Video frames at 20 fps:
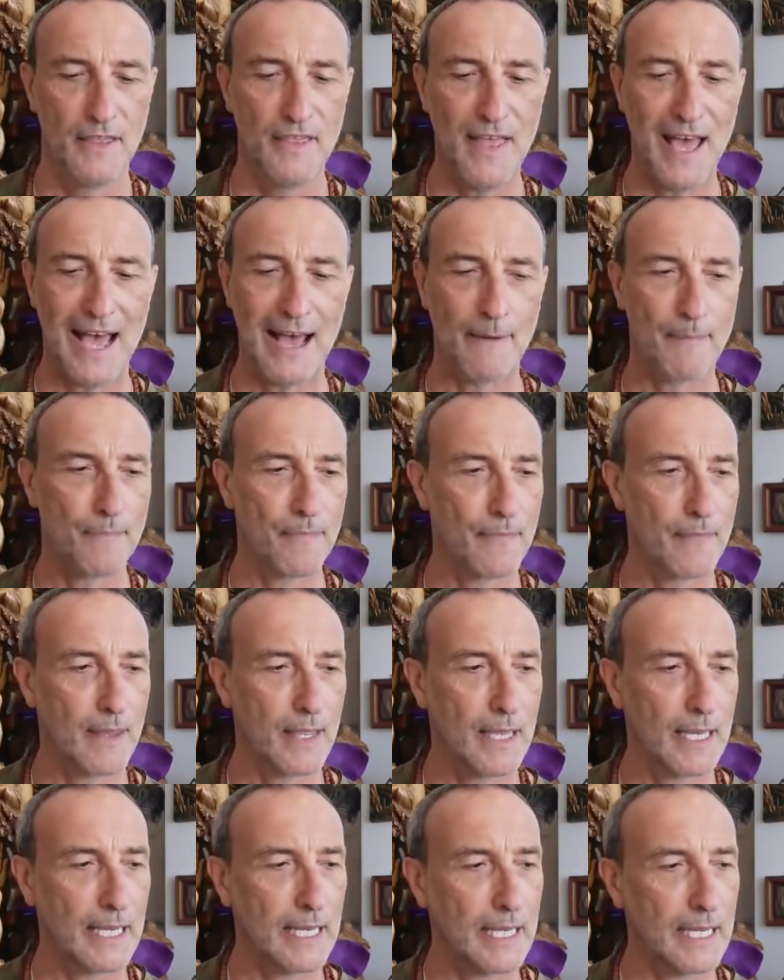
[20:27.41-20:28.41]
that
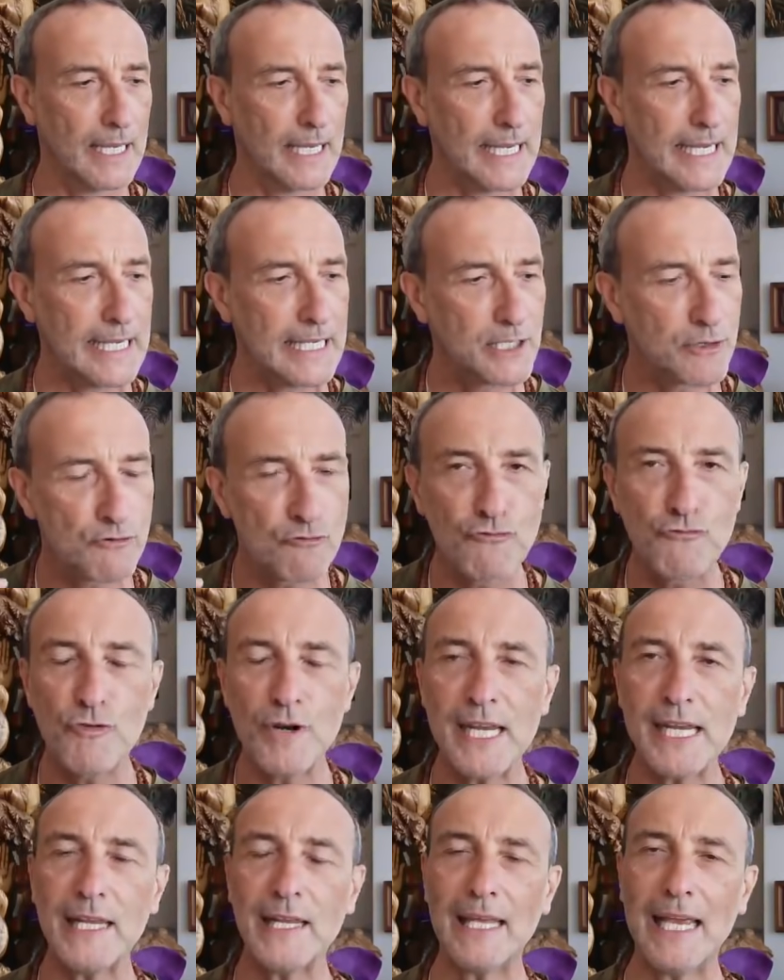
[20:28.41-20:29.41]
is
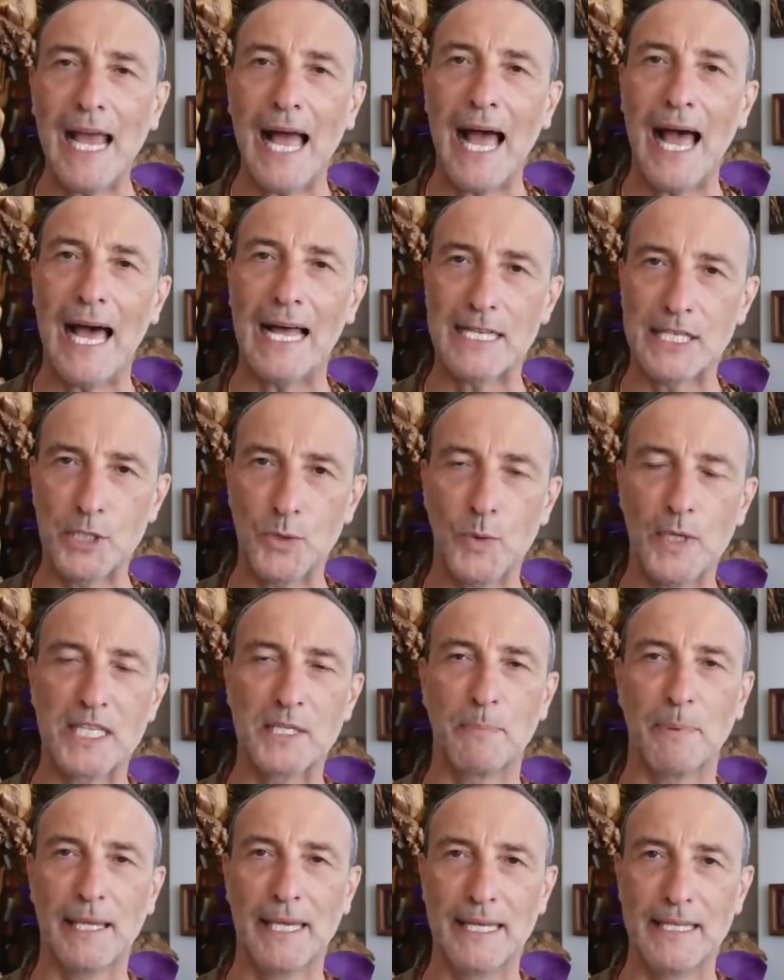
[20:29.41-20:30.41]
really hard to
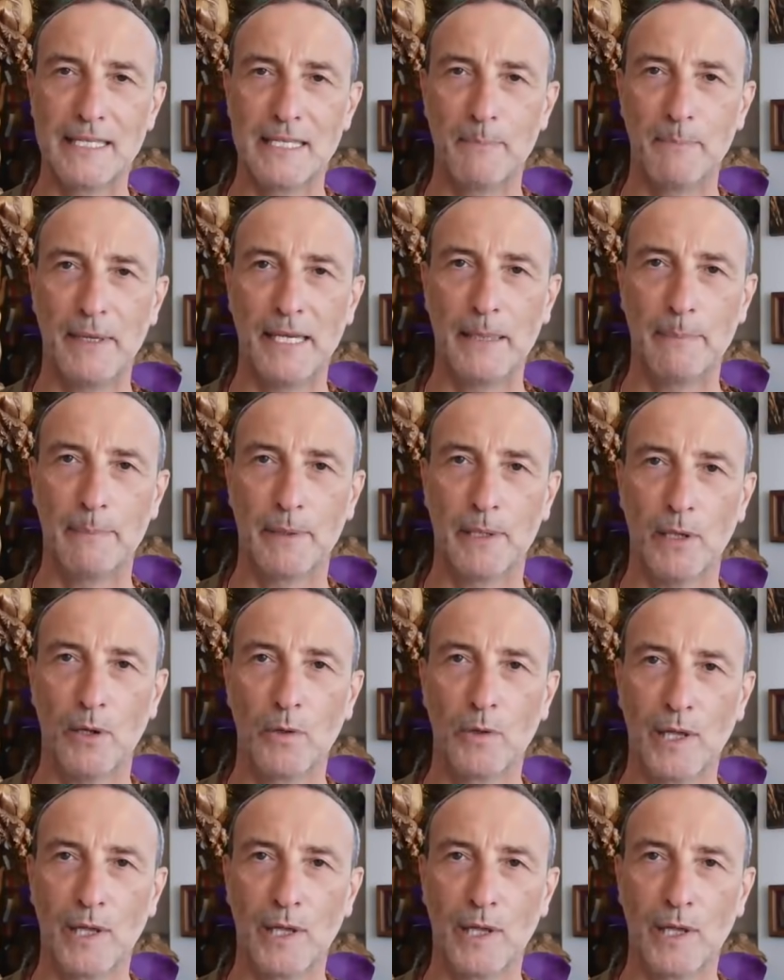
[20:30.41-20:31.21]
explain to people